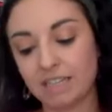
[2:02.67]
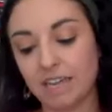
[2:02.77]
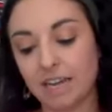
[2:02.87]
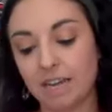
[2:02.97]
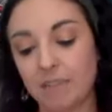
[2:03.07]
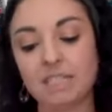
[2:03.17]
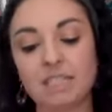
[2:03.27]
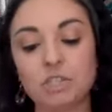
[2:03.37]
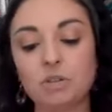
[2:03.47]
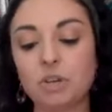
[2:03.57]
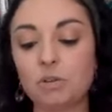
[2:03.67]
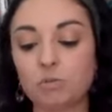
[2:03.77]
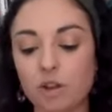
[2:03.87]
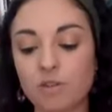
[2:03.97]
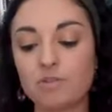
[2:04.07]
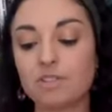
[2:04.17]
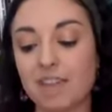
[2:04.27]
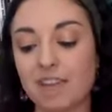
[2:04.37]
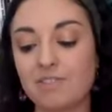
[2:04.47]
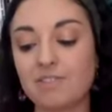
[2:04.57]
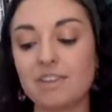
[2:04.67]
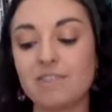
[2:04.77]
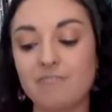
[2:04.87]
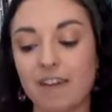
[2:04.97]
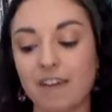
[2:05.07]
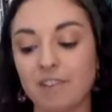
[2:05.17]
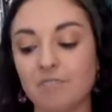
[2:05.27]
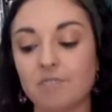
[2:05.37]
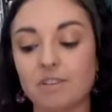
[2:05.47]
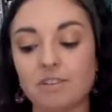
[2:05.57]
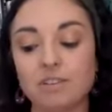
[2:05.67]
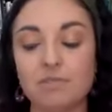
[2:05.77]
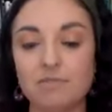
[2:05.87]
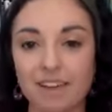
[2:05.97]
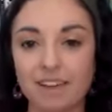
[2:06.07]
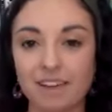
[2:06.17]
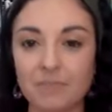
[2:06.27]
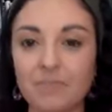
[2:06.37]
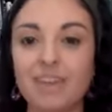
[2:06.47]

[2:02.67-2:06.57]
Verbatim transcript: is that um, he says you can grow sales and value, real human value.